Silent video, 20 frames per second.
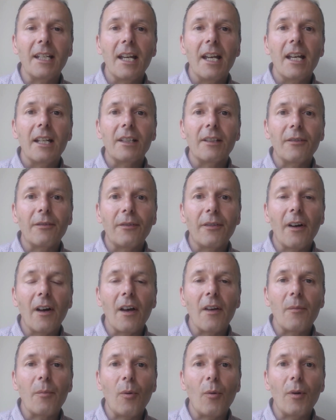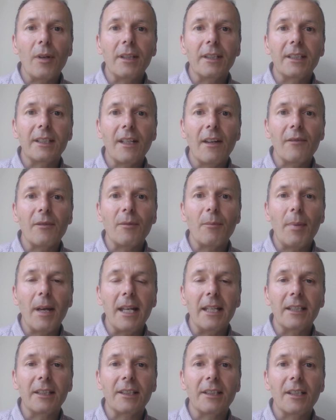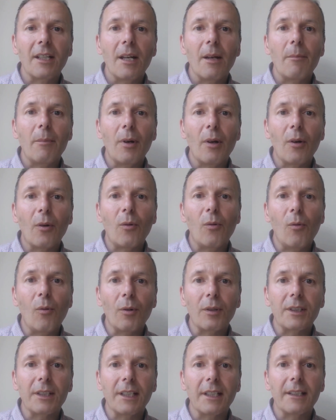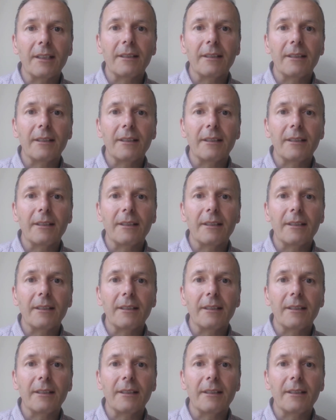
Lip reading: to 5.7 pence per quarter.